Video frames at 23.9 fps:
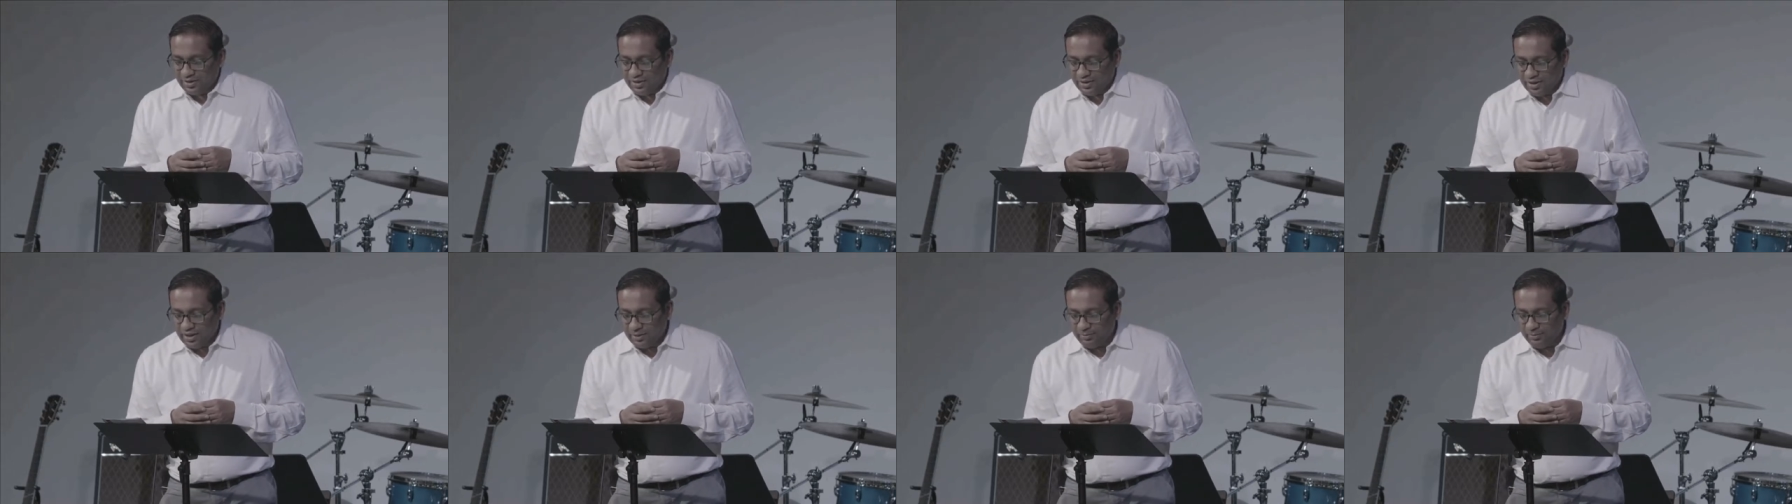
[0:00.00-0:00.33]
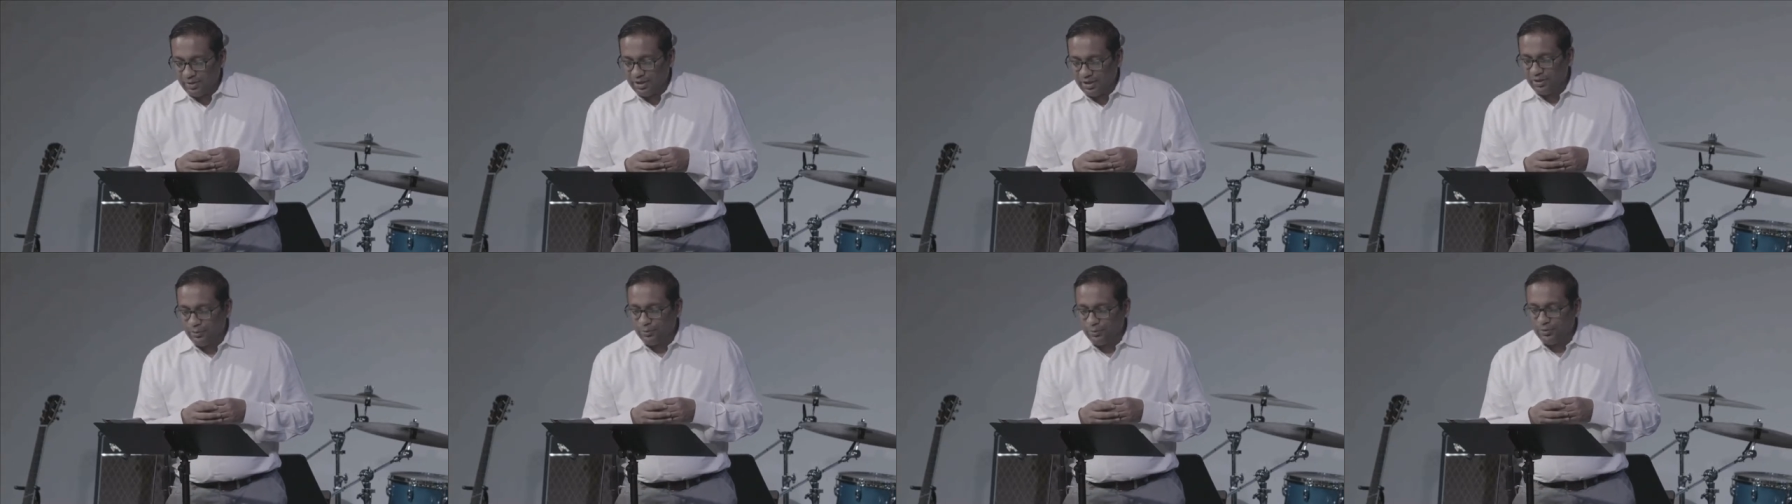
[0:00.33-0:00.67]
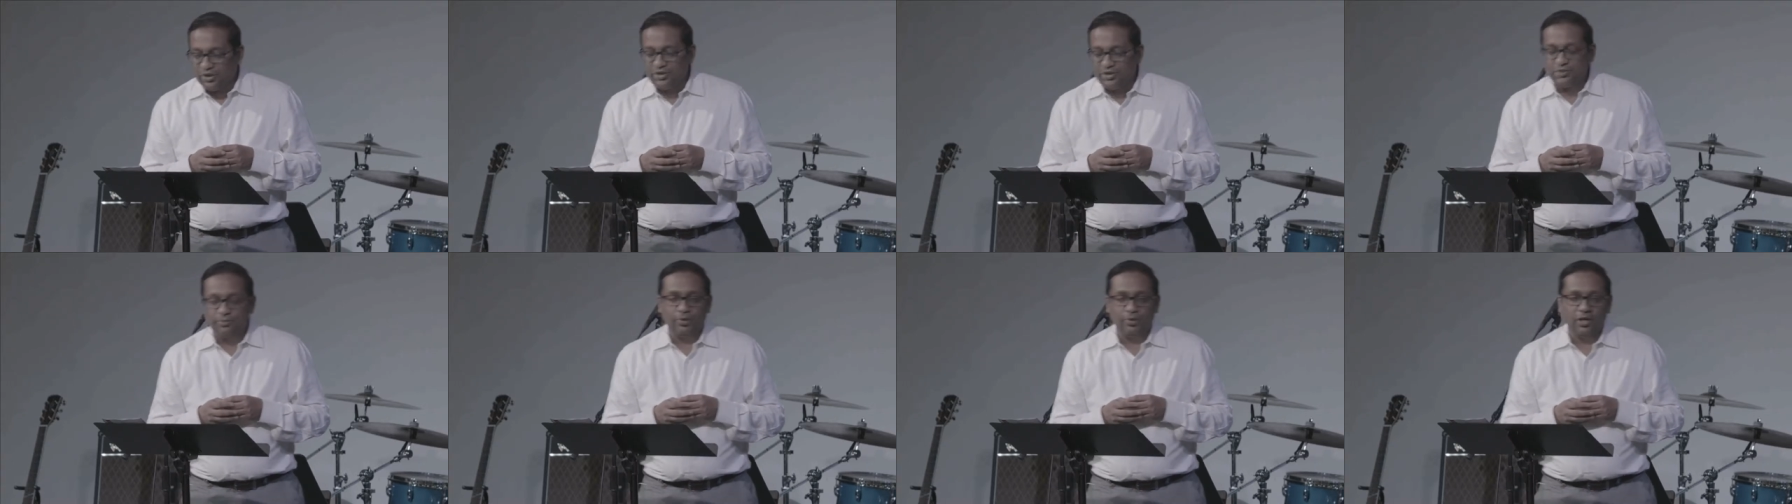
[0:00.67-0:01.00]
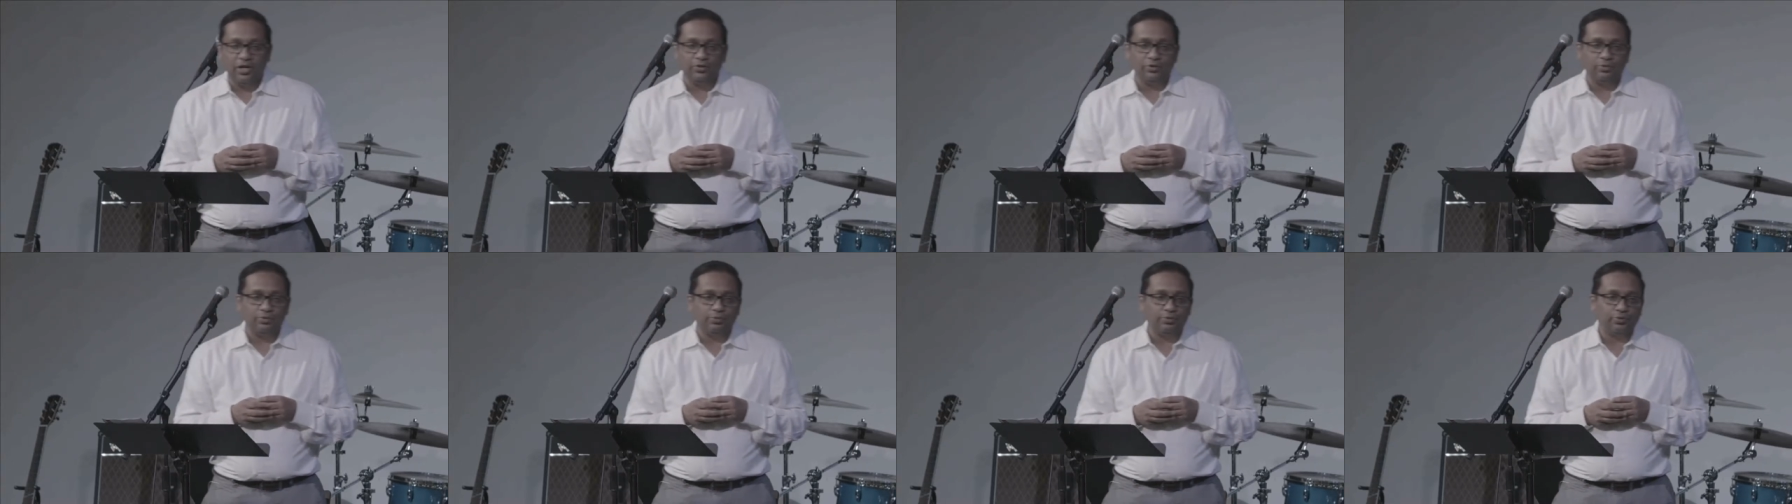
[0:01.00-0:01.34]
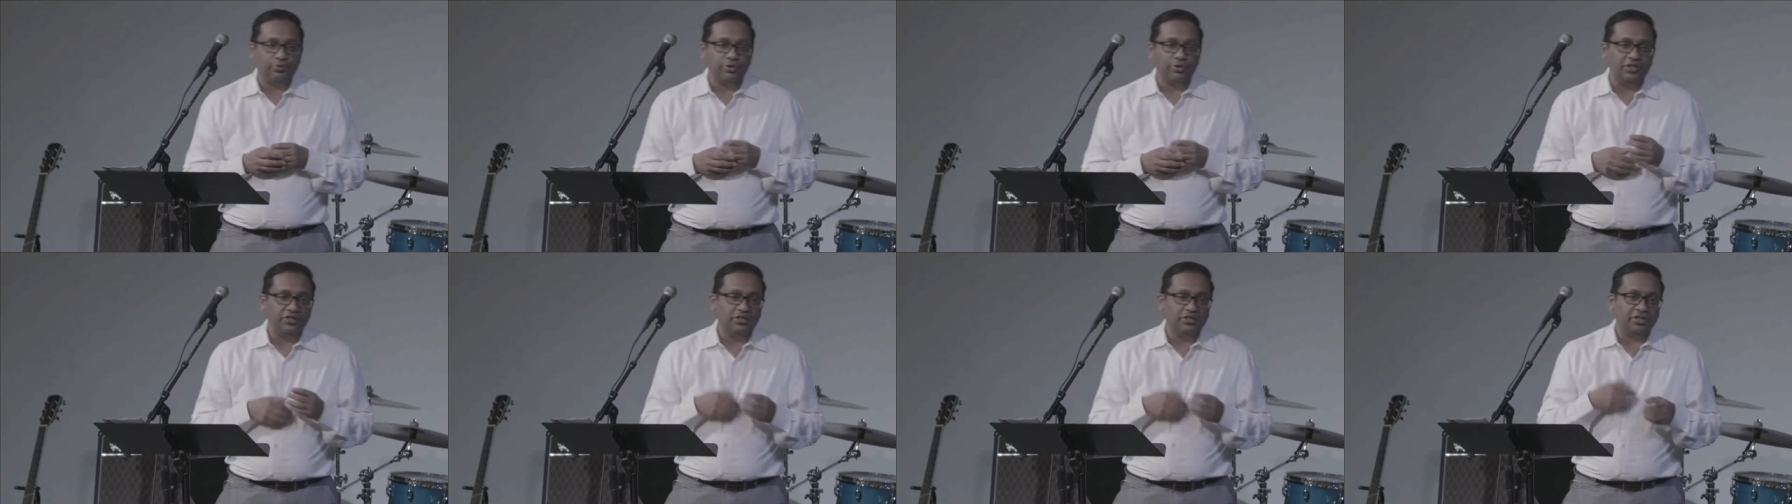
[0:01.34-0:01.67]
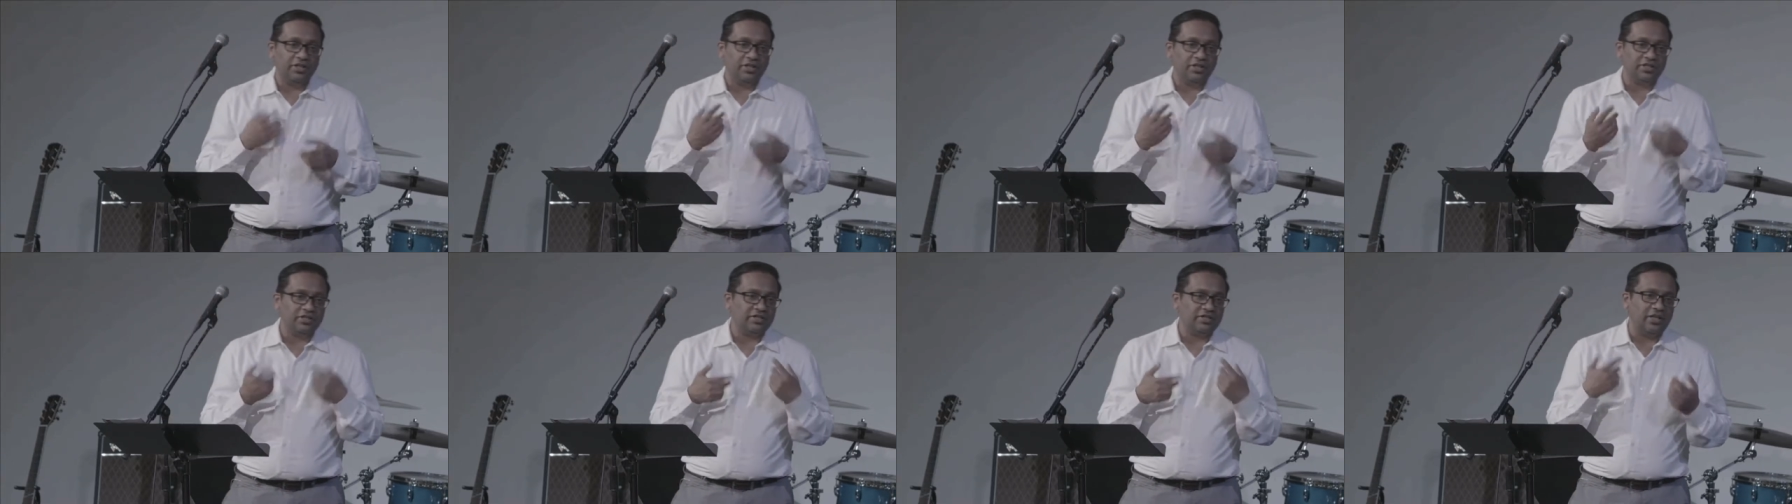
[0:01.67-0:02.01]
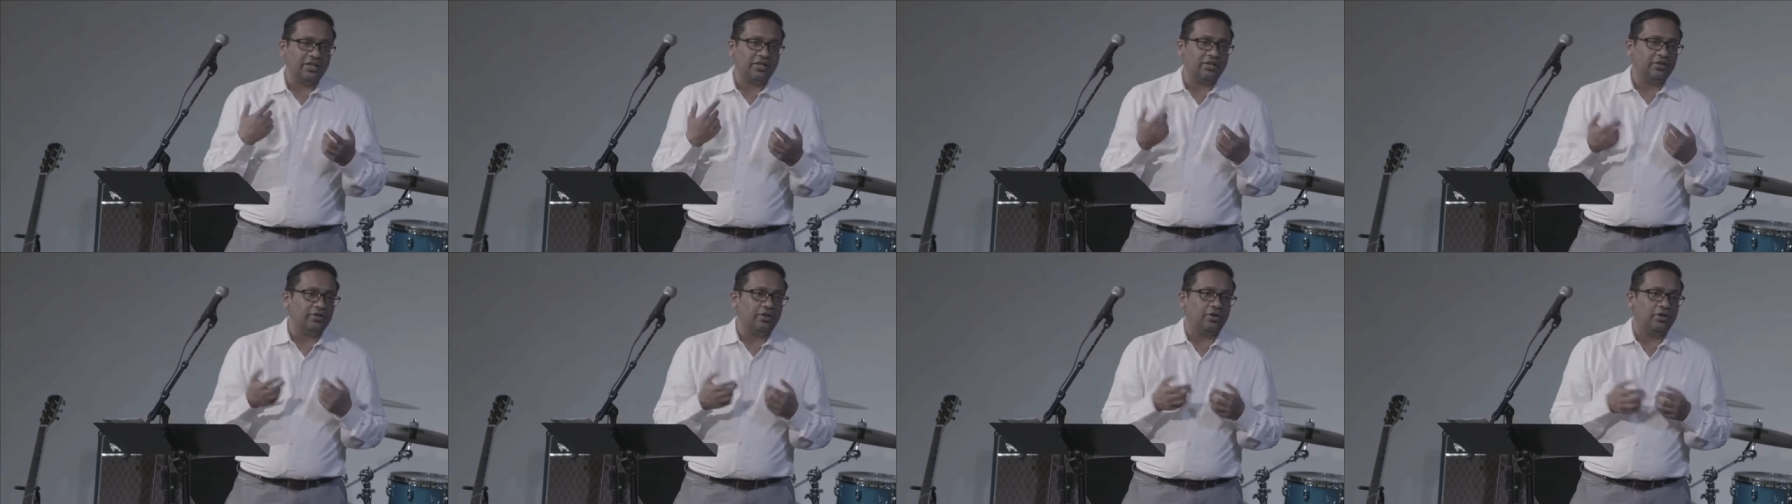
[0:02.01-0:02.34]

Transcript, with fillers: in many ways, modern preaching has taken